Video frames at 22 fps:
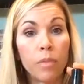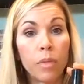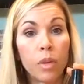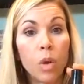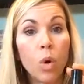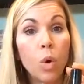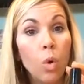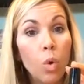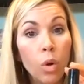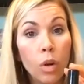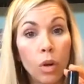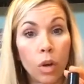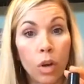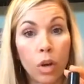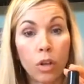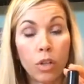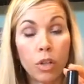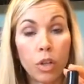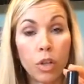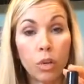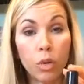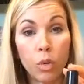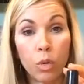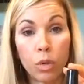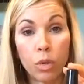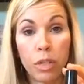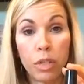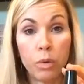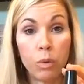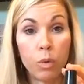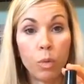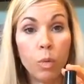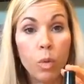order, to your
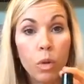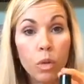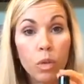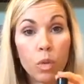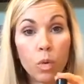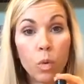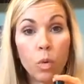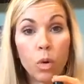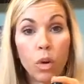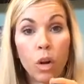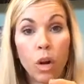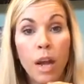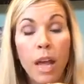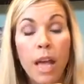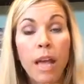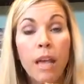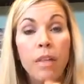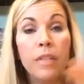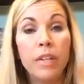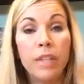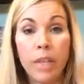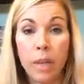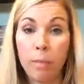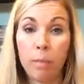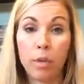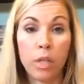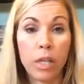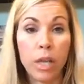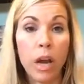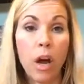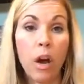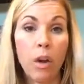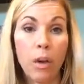loyalty rewards order, the
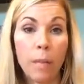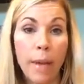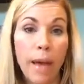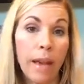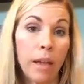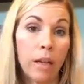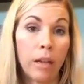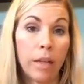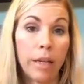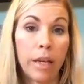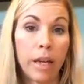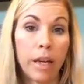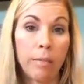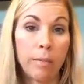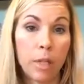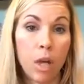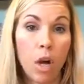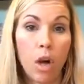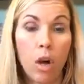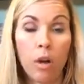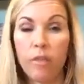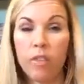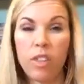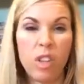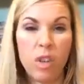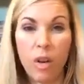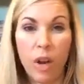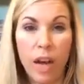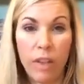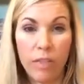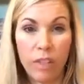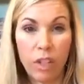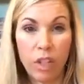10% automatically comes off. So you
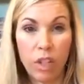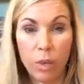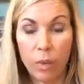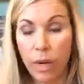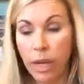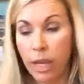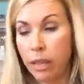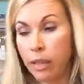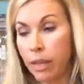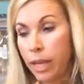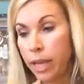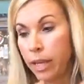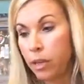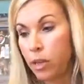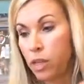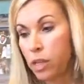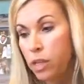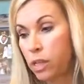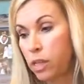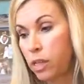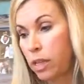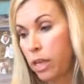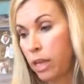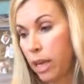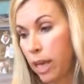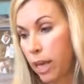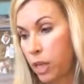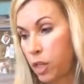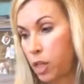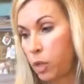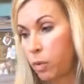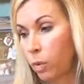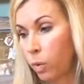don't have to do anything, just in
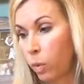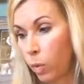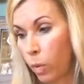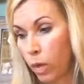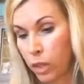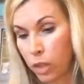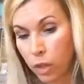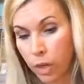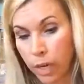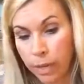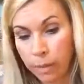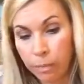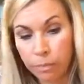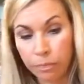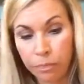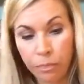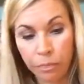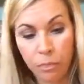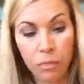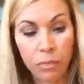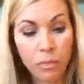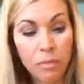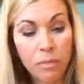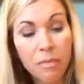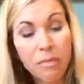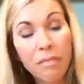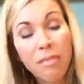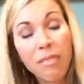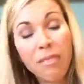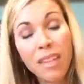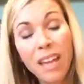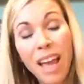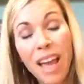case you were wondering.
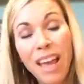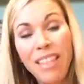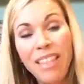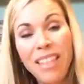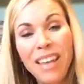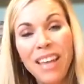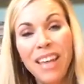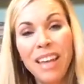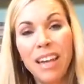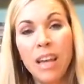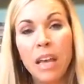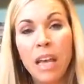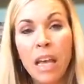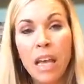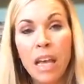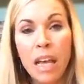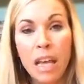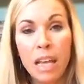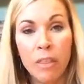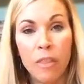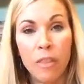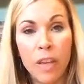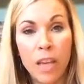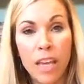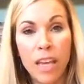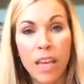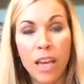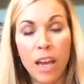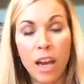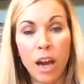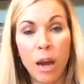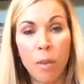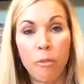And then
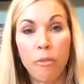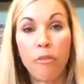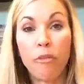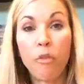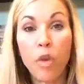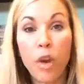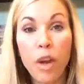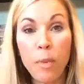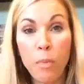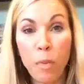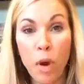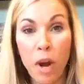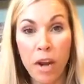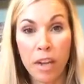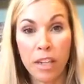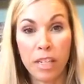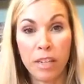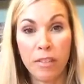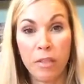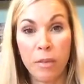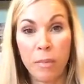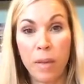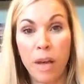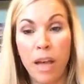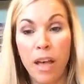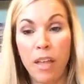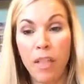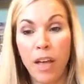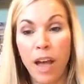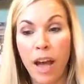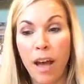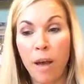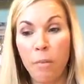the free product of the month,
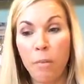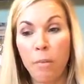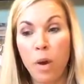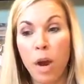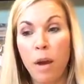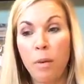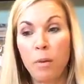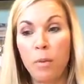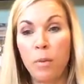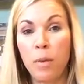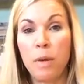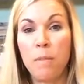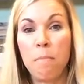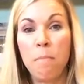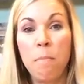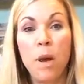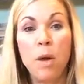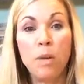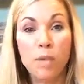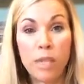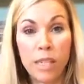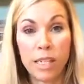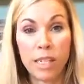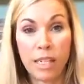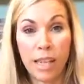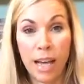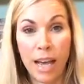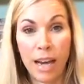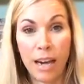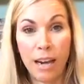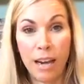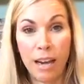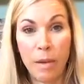I'm probably most
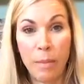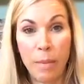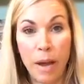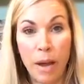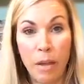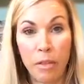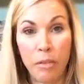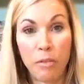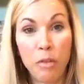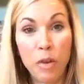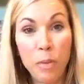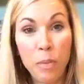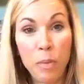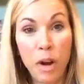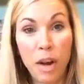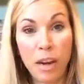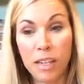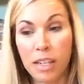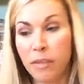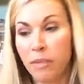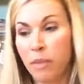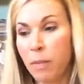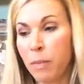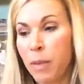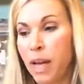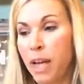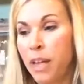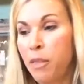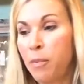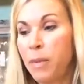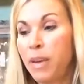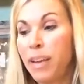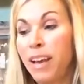excited about the free product of the
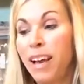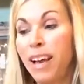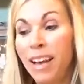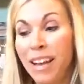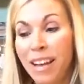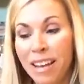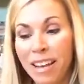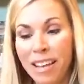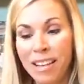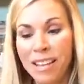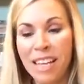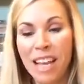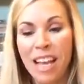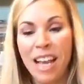month because